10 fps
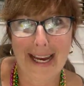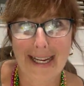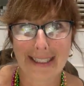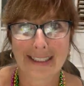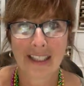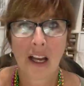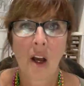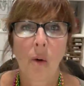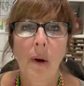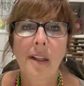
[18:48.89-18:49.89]
Yay!
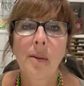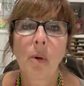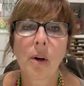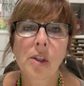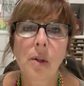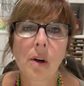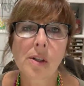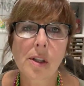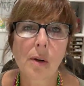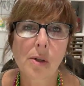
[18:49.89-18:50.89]
Wendy Morse, you are
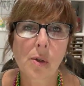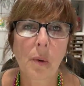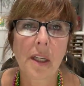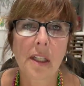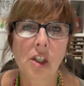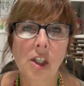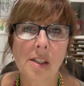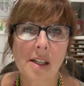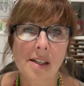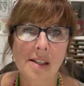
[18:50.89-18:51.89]
so sweet. She
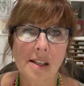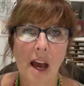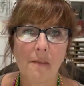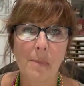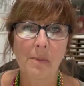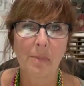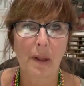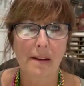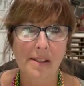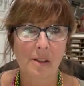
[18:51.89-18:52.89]
says it's I've been
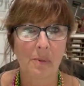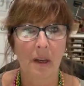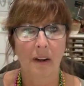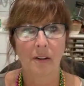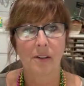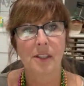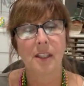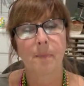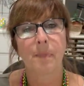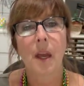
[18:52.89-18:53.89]
blessed to be on her
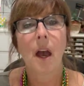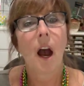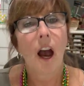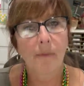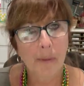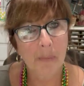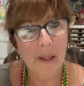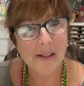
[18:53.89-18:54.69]
team. I've been